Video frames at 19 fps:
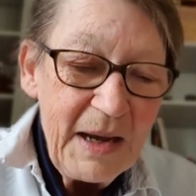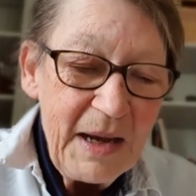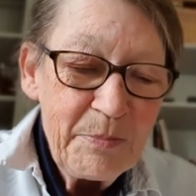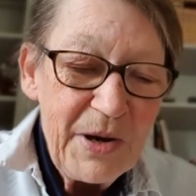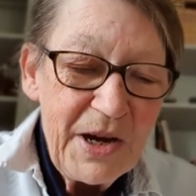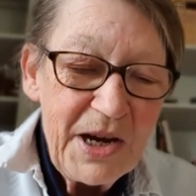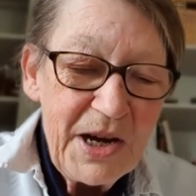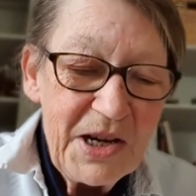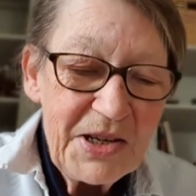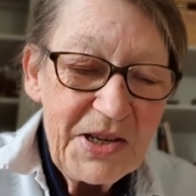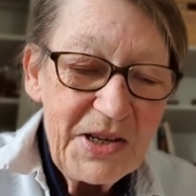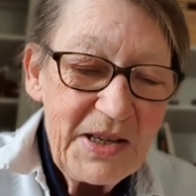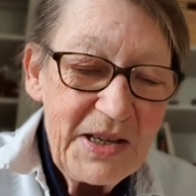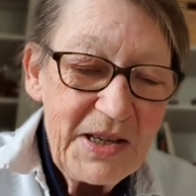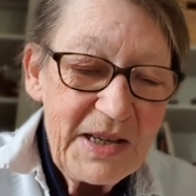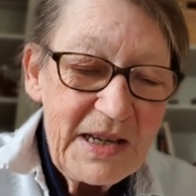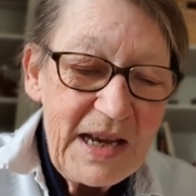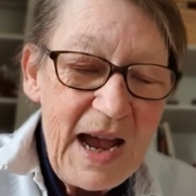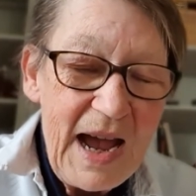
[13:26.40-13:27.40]

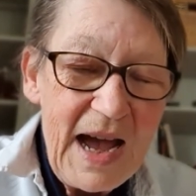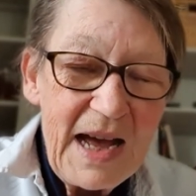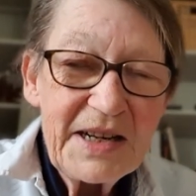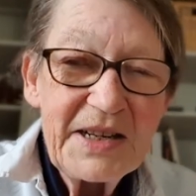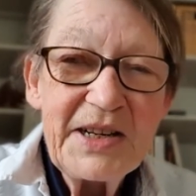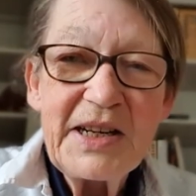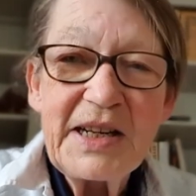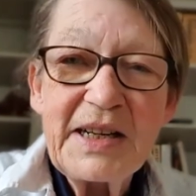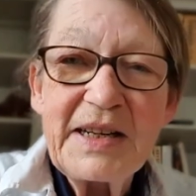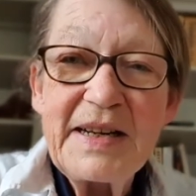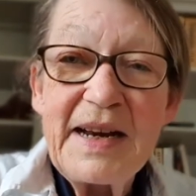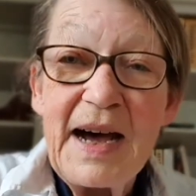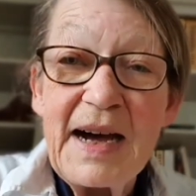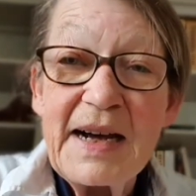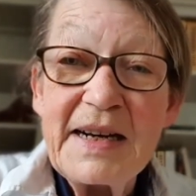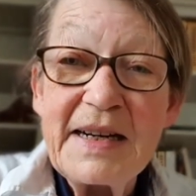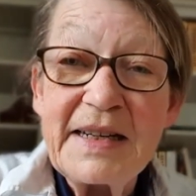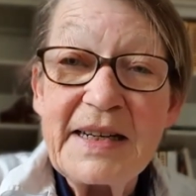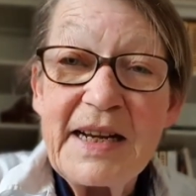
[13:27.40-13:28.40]
persons under
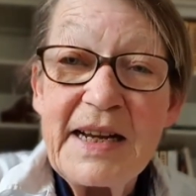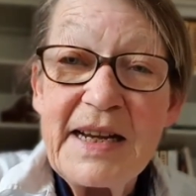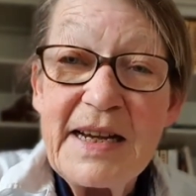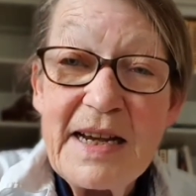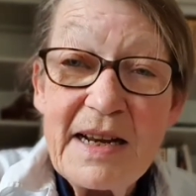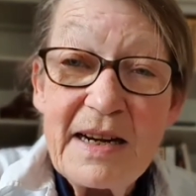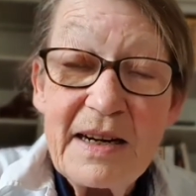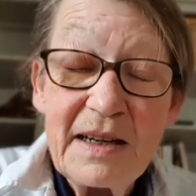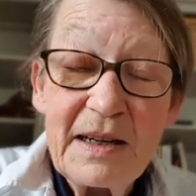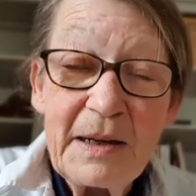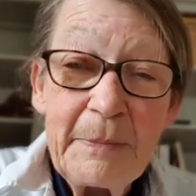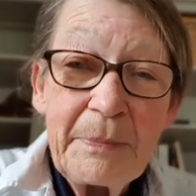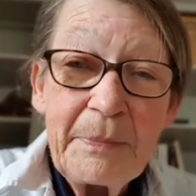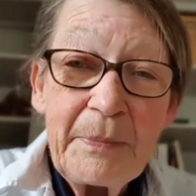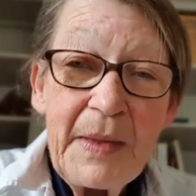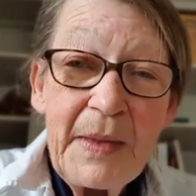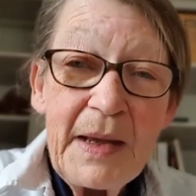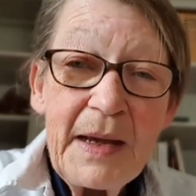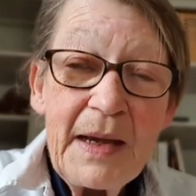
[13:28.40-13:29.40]
19
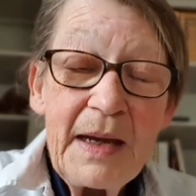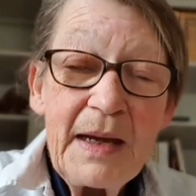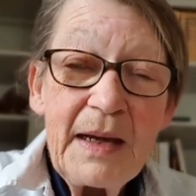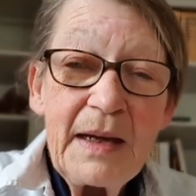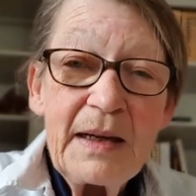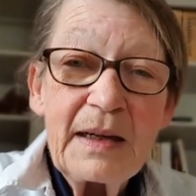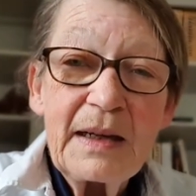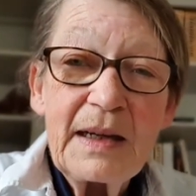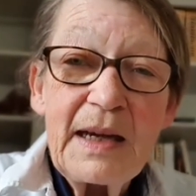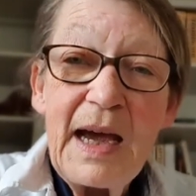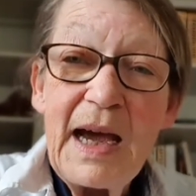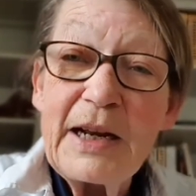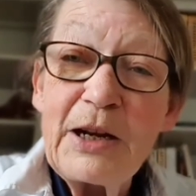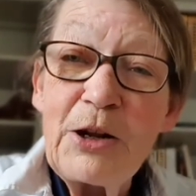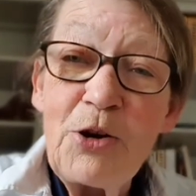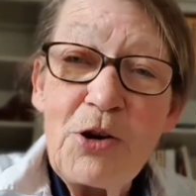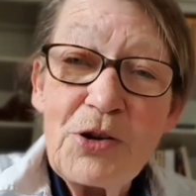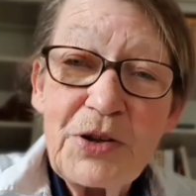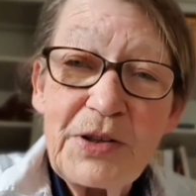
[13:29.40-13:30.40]

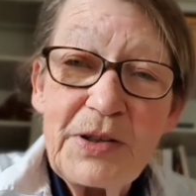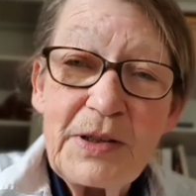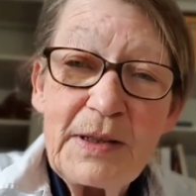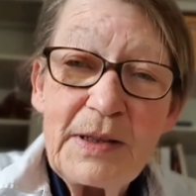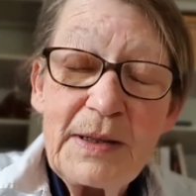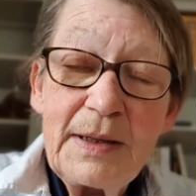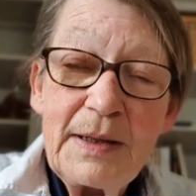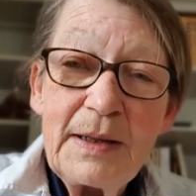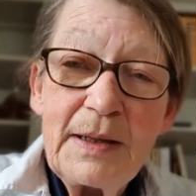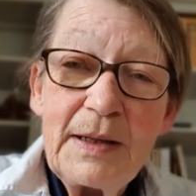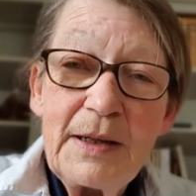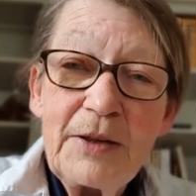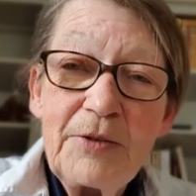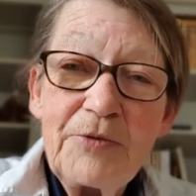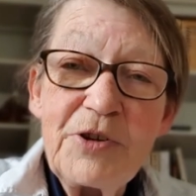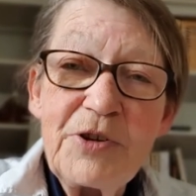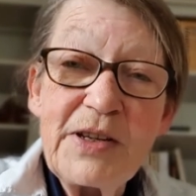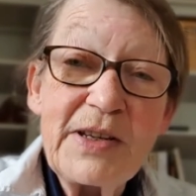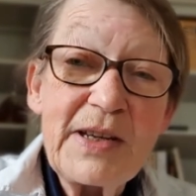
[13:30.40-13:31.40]
cannot
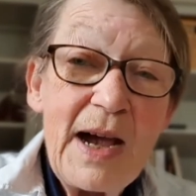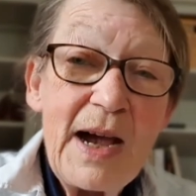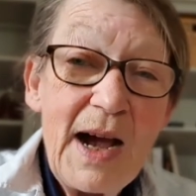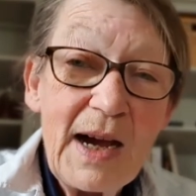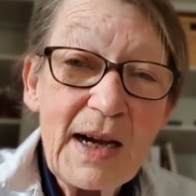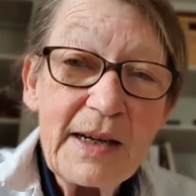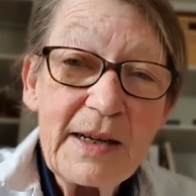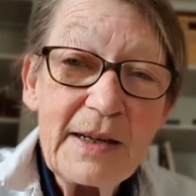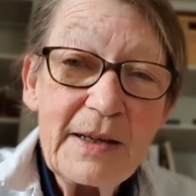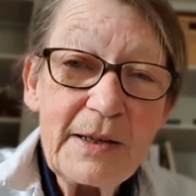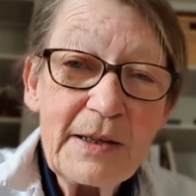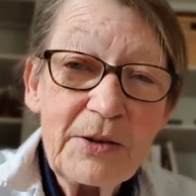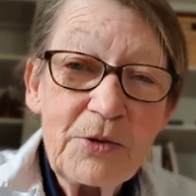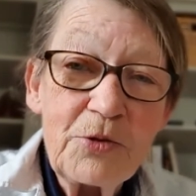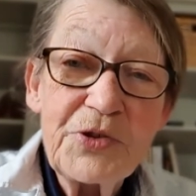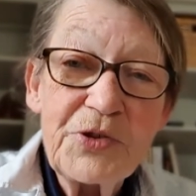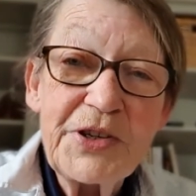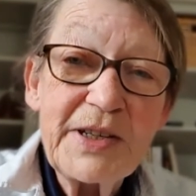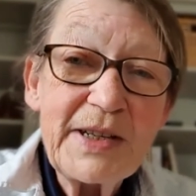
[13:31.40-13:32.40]
reside or
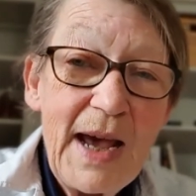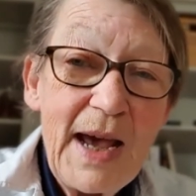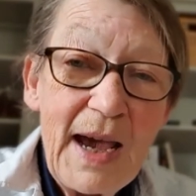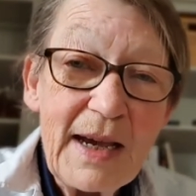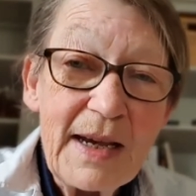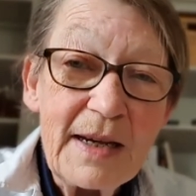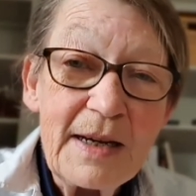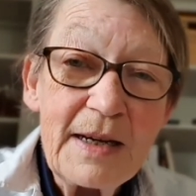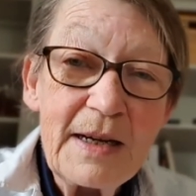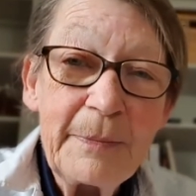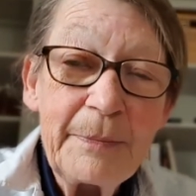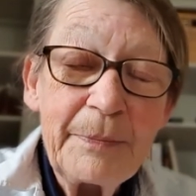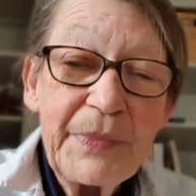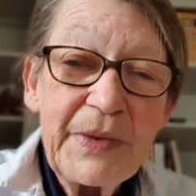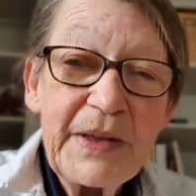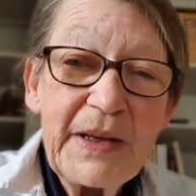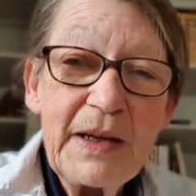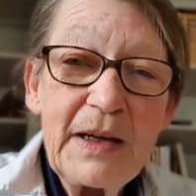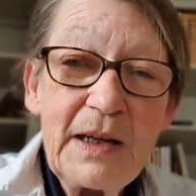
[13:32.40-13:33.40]
stay
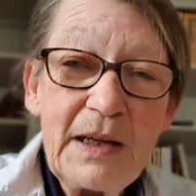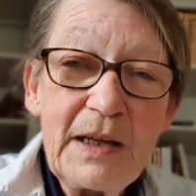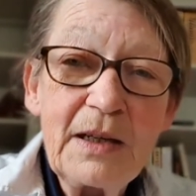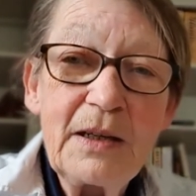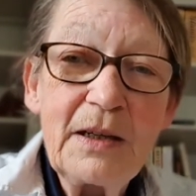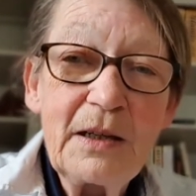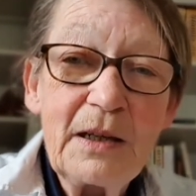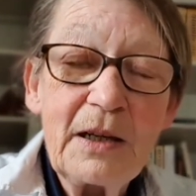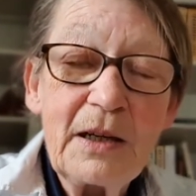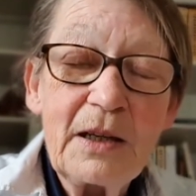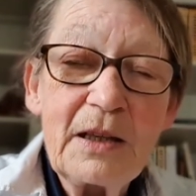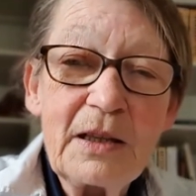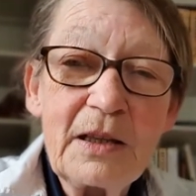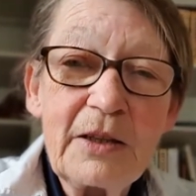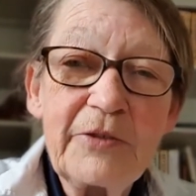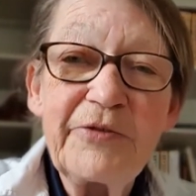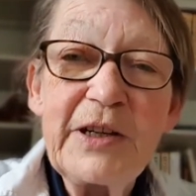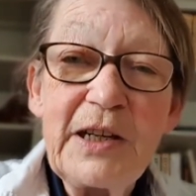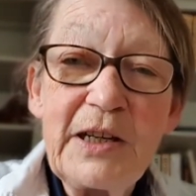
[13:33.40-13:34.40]
in the
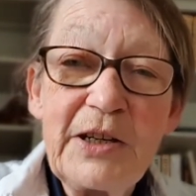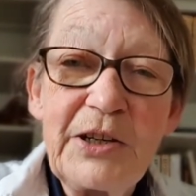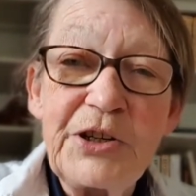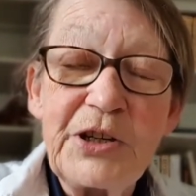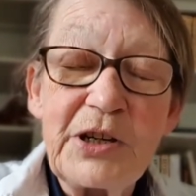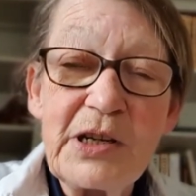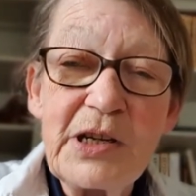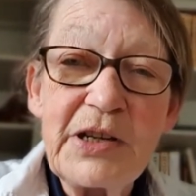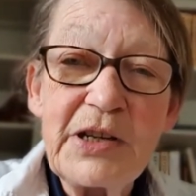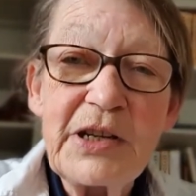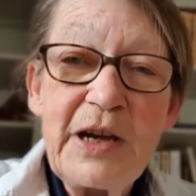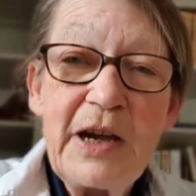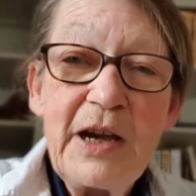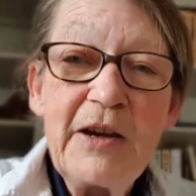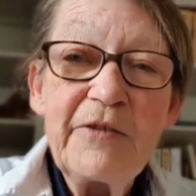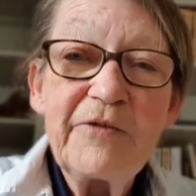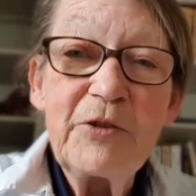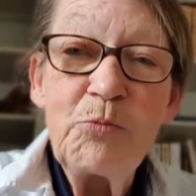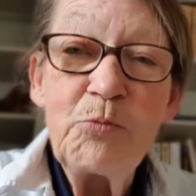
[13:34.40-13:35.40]
villages
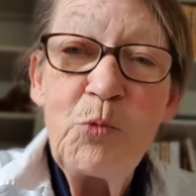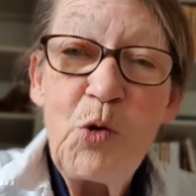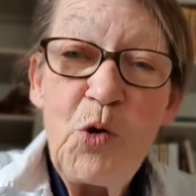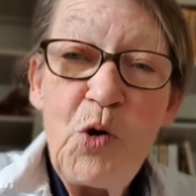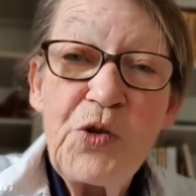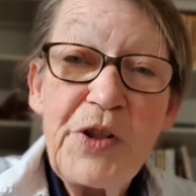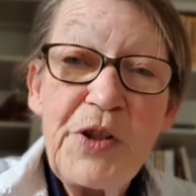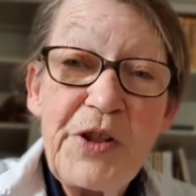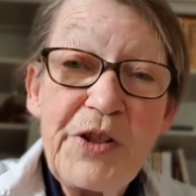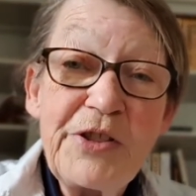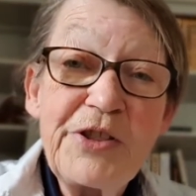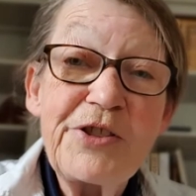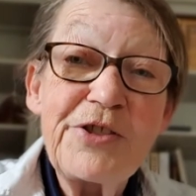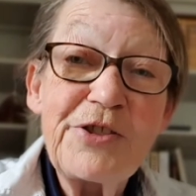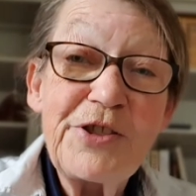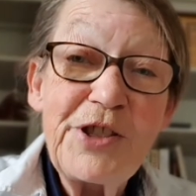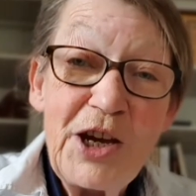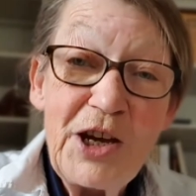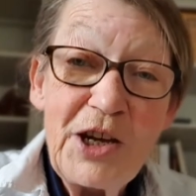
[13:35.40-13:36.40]
for more than
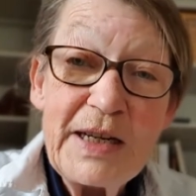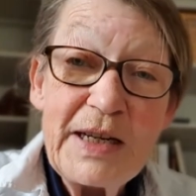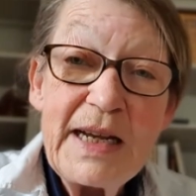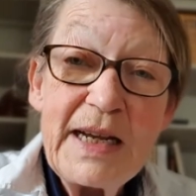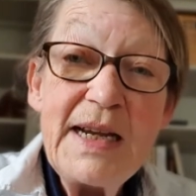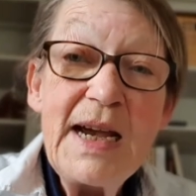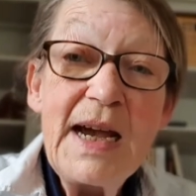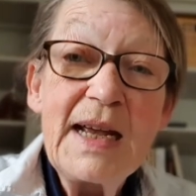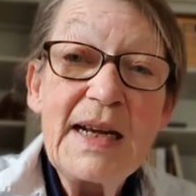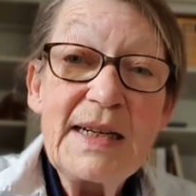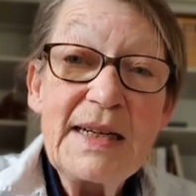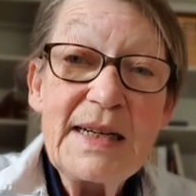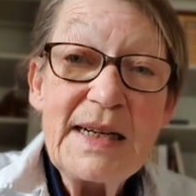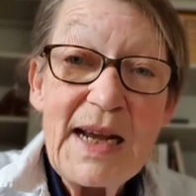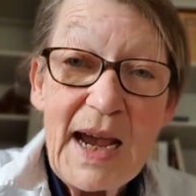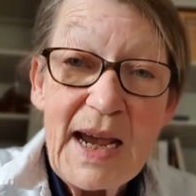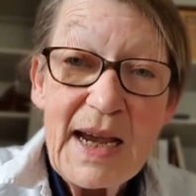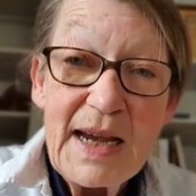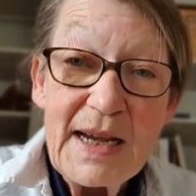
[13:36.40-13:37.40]
30
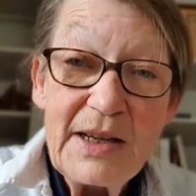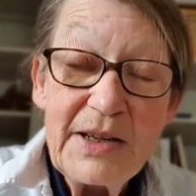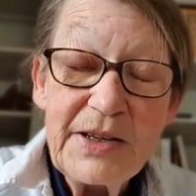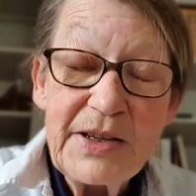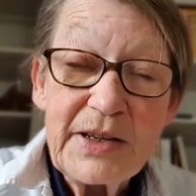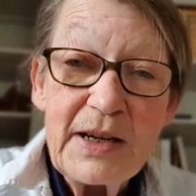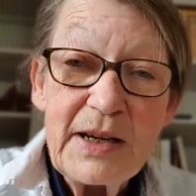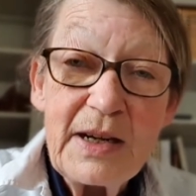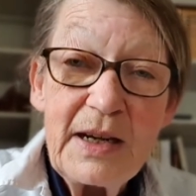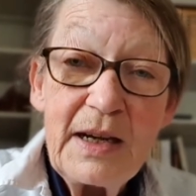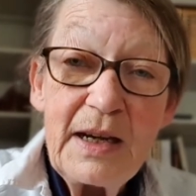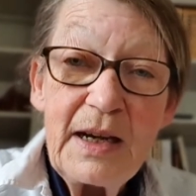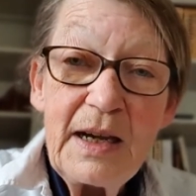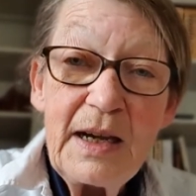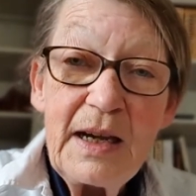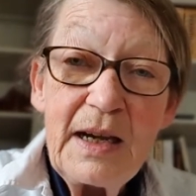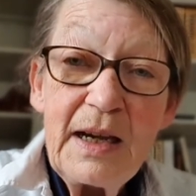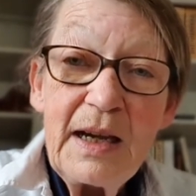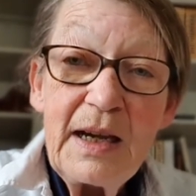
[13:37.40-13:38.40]
days
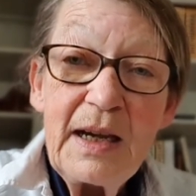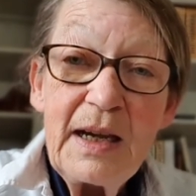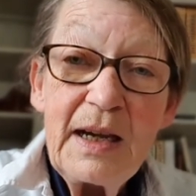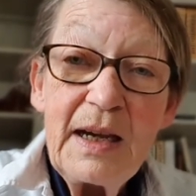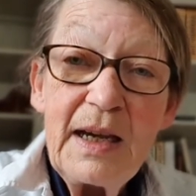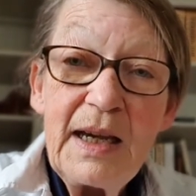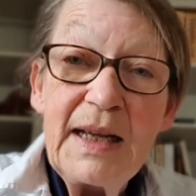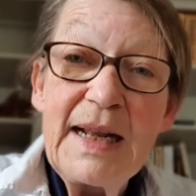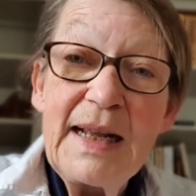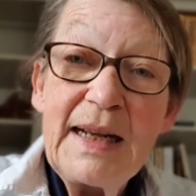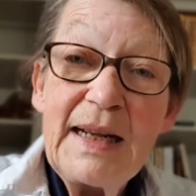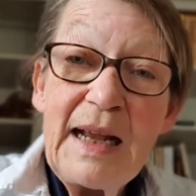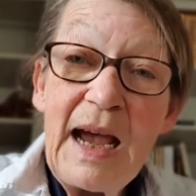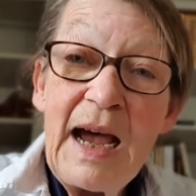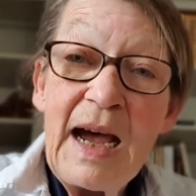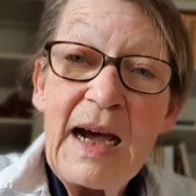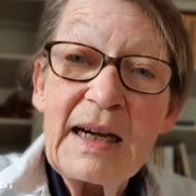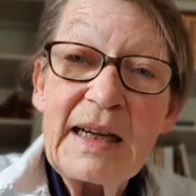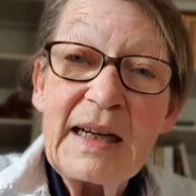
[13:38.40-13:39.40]
in
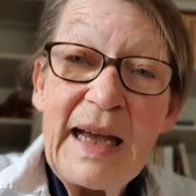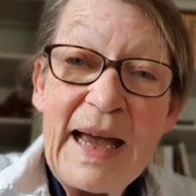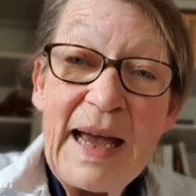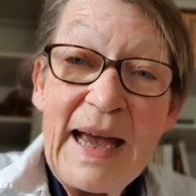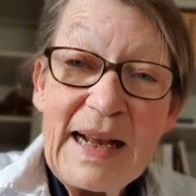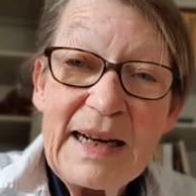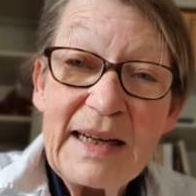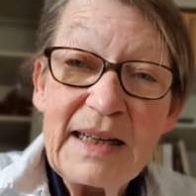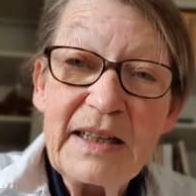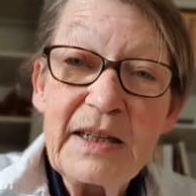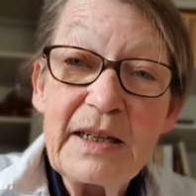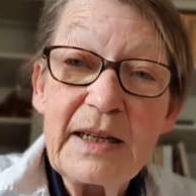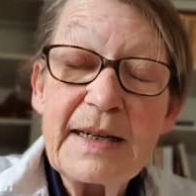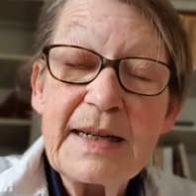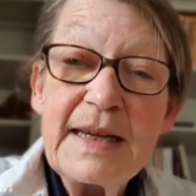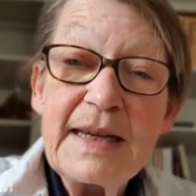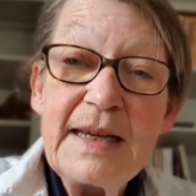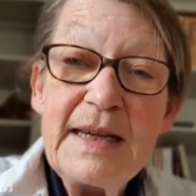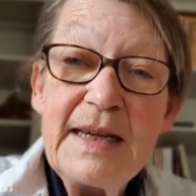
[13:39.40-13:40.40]
a calendar
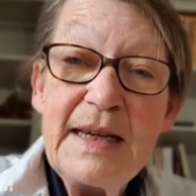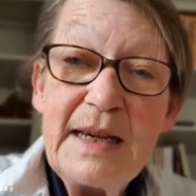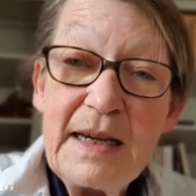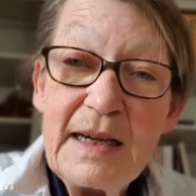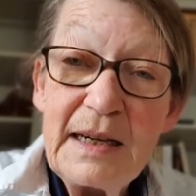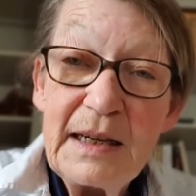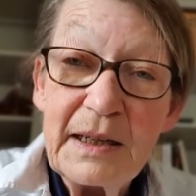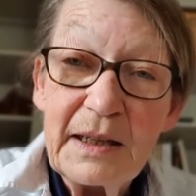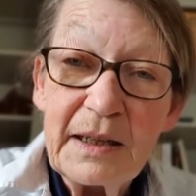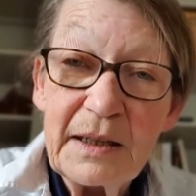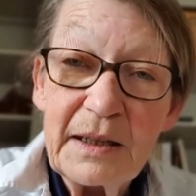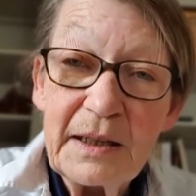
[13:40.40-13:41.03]
year.